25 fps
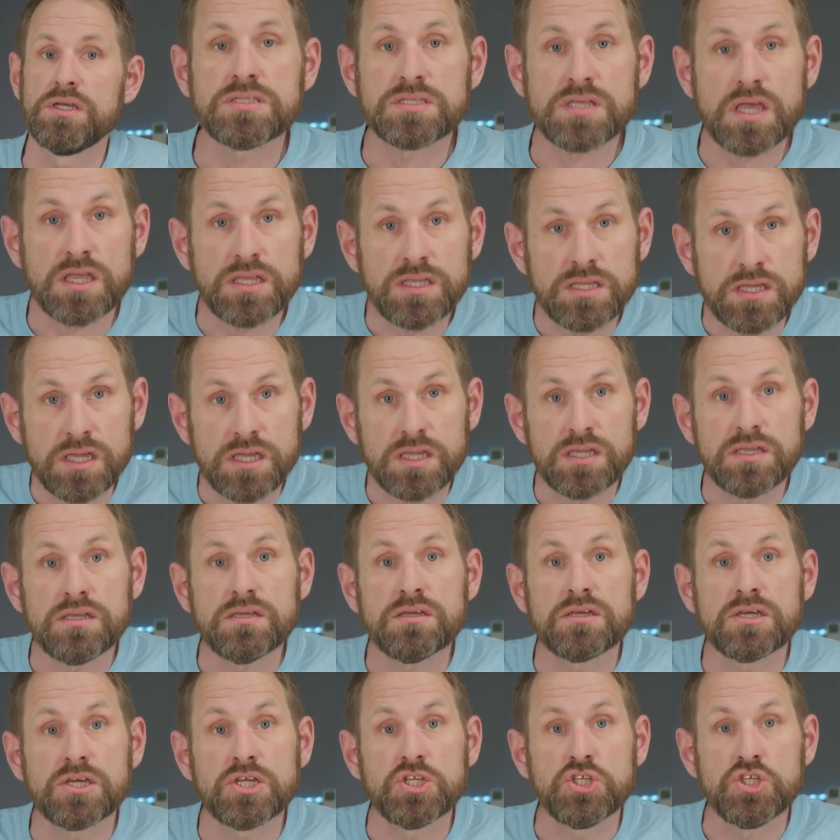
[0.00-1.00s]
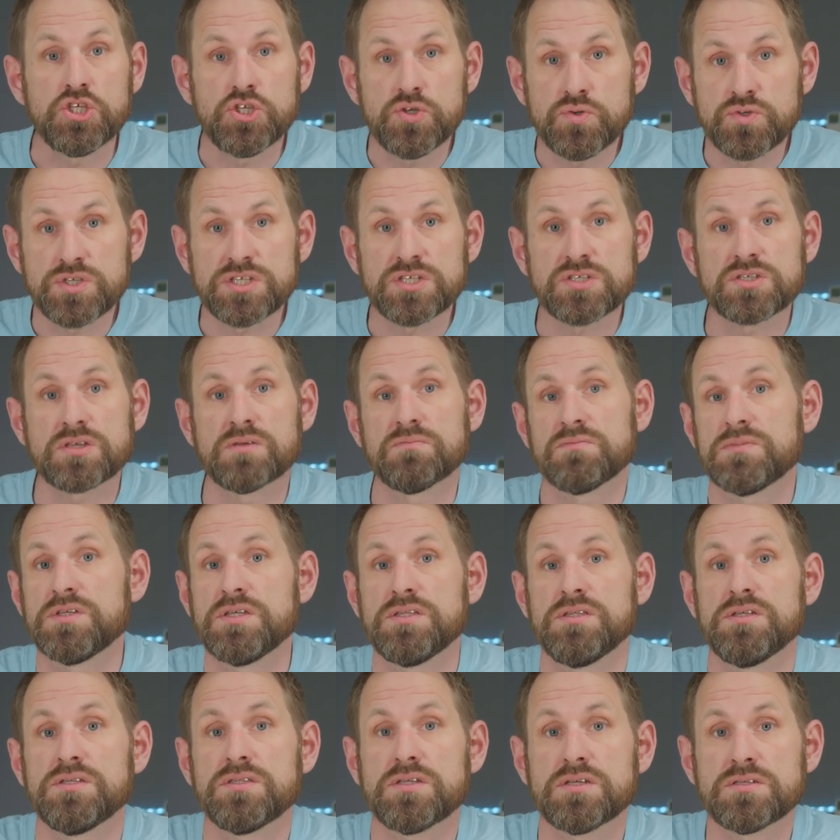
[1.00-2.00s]
Taking and using
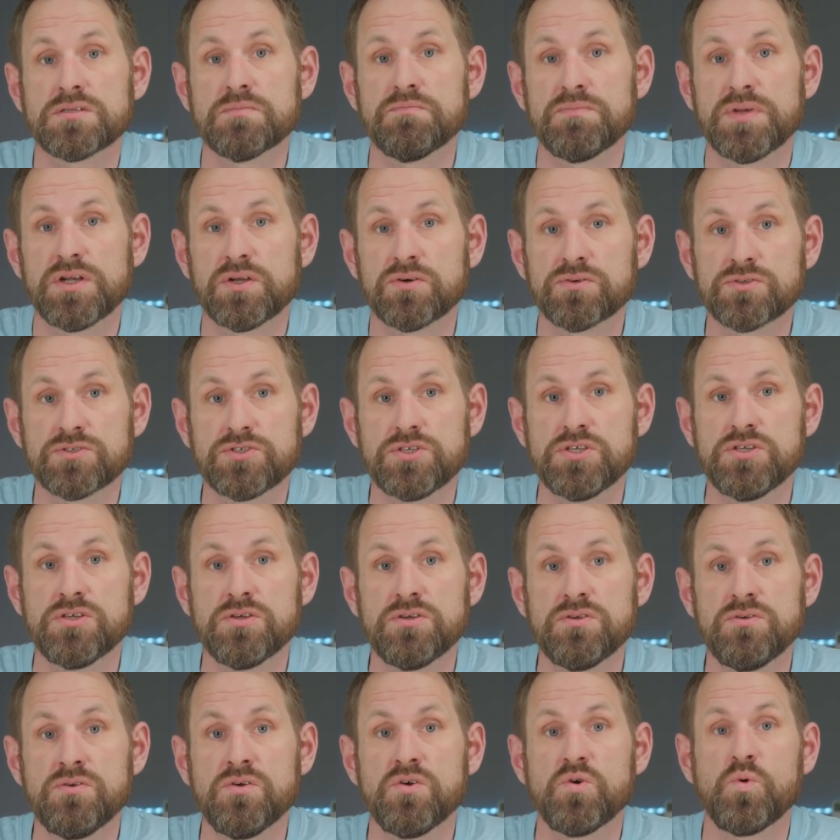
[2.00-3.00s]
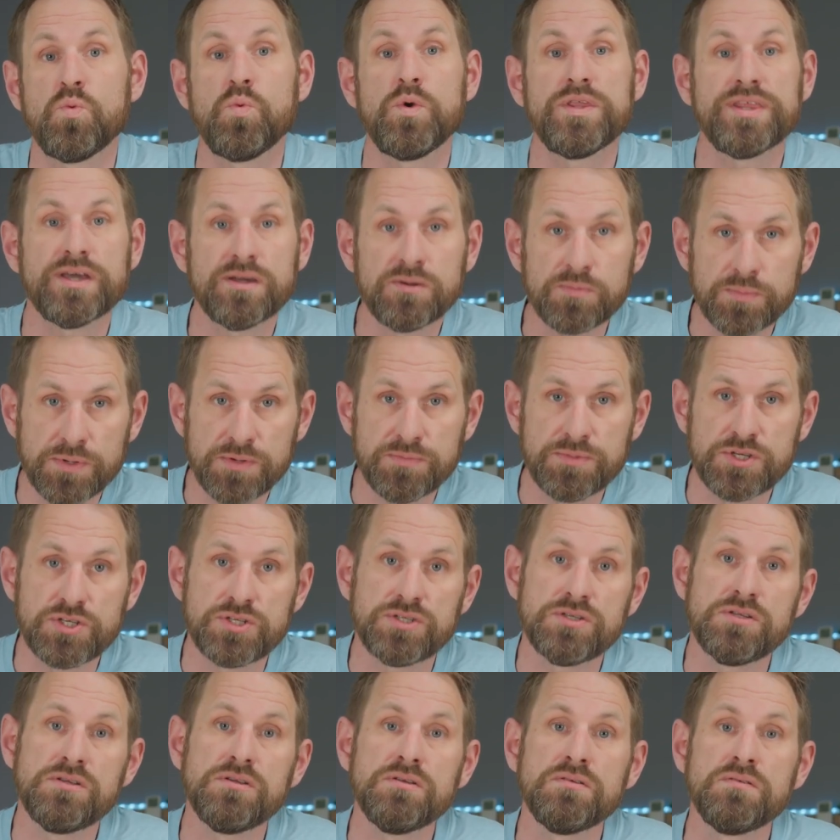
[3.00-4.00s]
something that doesn't belong to you without
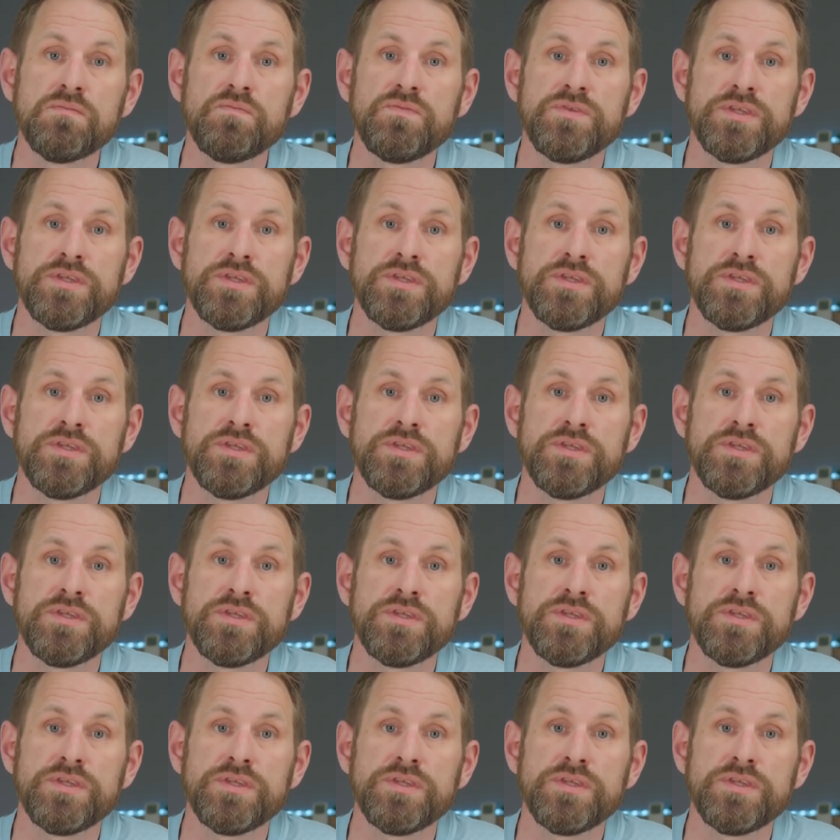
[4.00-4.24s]
permission